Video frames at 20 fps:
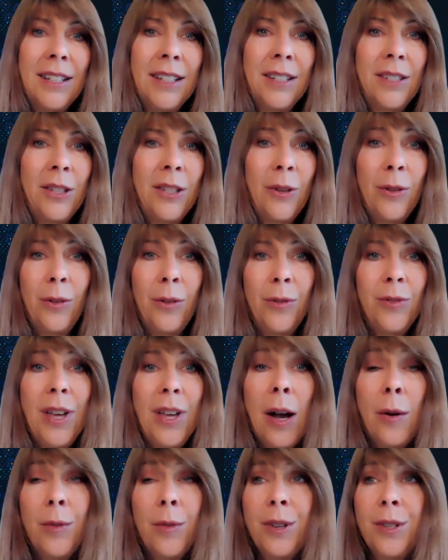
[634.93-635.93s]
So
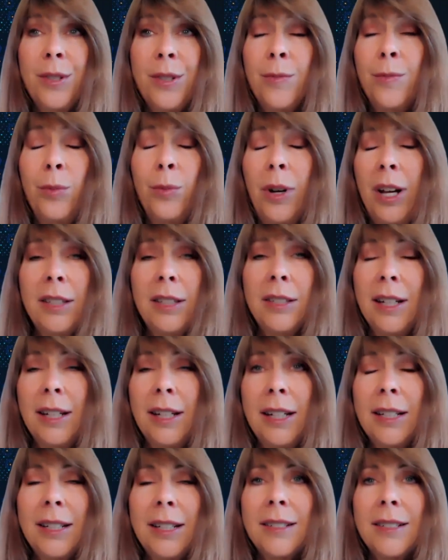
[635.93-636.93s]
that was what,
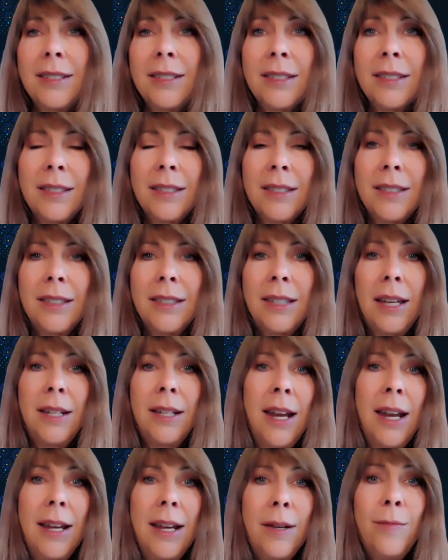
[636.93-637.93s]
like
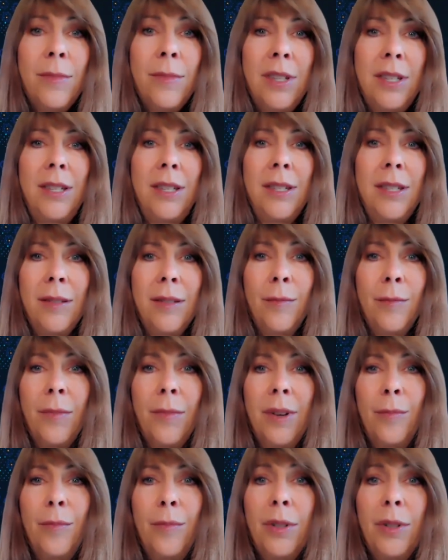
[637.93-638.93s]
10 names?
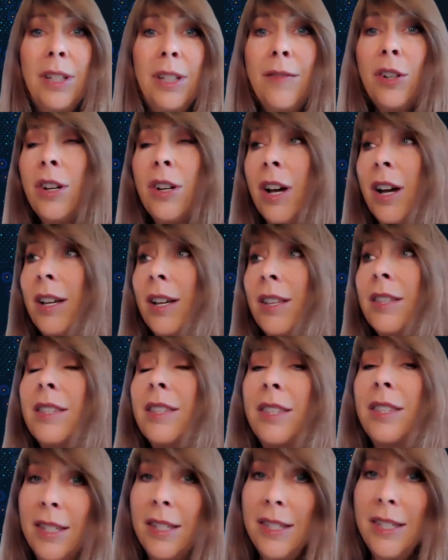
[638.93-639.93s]
Believe it or not,
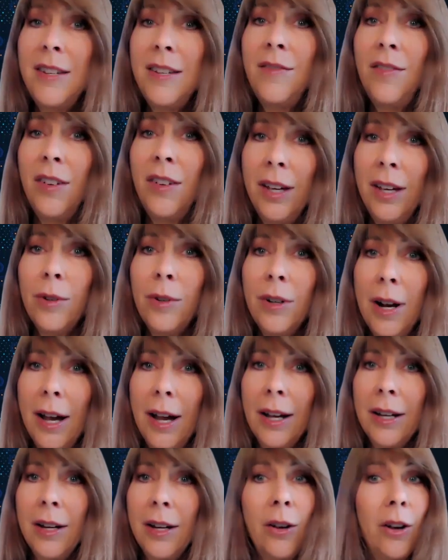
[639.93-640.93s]
this event we're
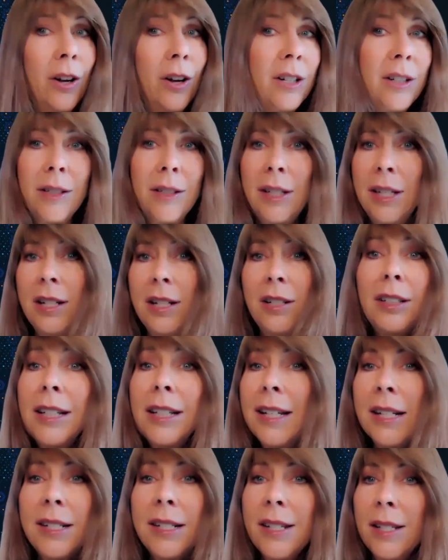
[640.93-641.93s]
at and all
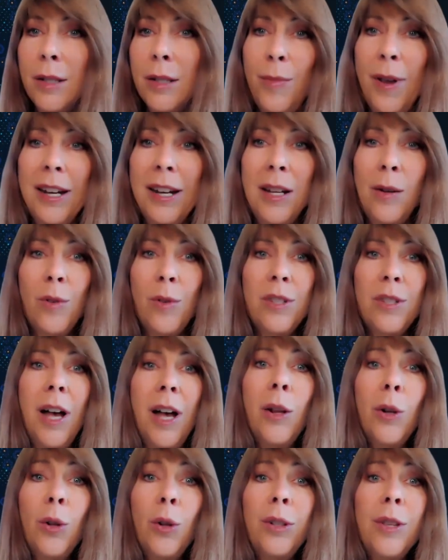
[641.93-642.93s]
eagerly anticipating was
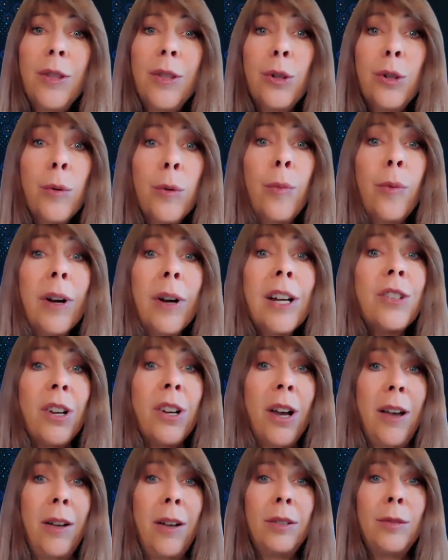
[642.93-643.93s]
not only their
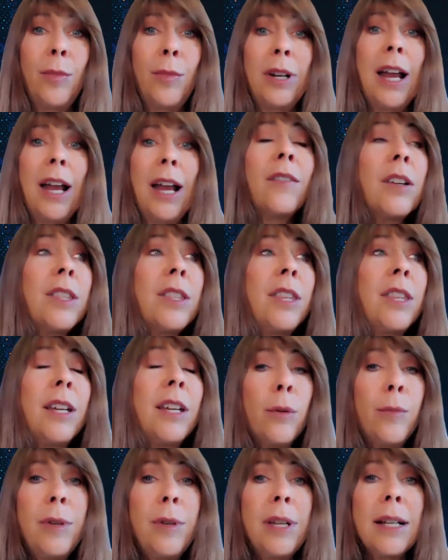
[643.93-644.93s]
brainchild, but everything
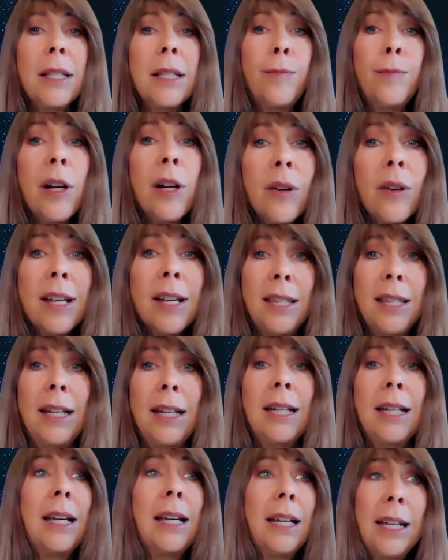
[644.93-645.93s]
you'll be
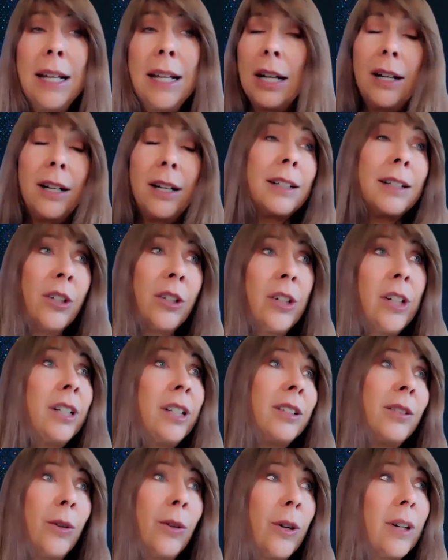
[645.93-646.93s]
experiencing here,
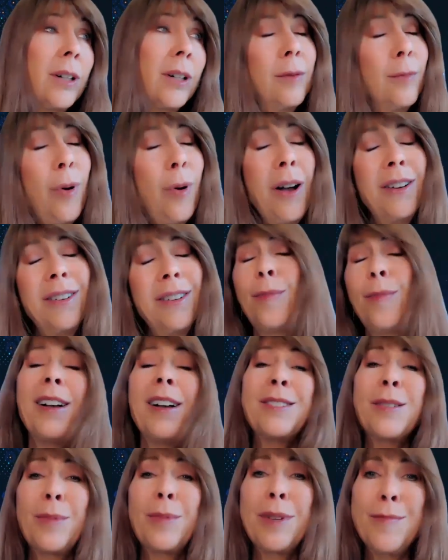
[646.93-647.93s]
good or
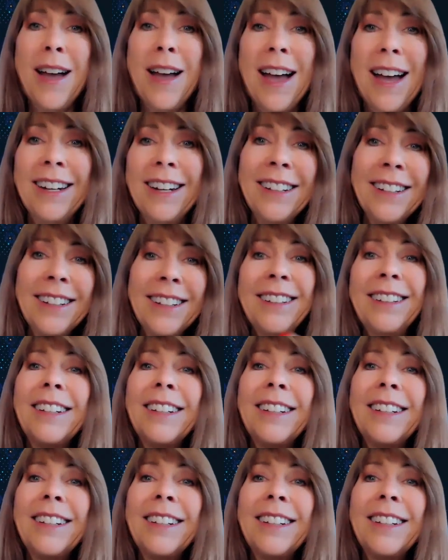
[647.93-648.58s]
possibly bad,